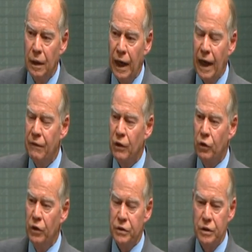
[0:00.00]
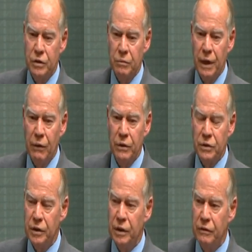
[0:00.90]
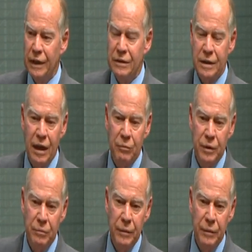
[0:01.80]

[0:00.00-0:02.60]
and the criticism they received as government